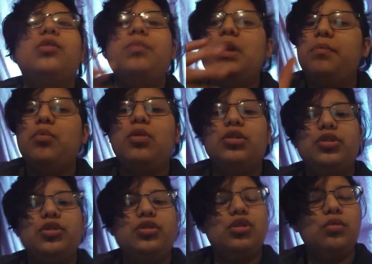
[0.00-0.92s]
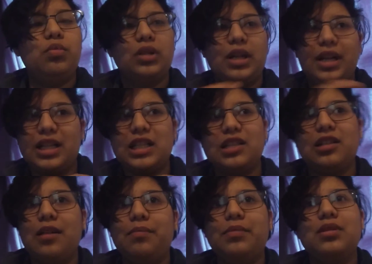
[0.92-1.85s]
people on YouTube will not
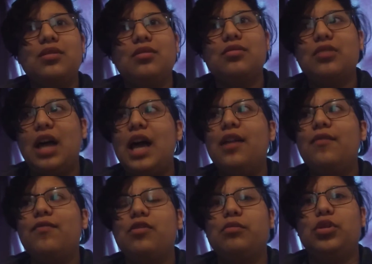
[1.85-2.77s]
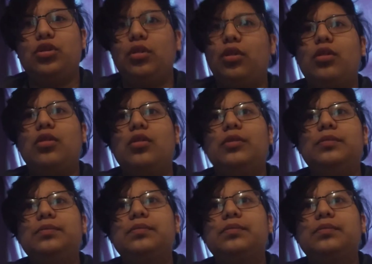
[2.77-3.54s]
accept that from a girl,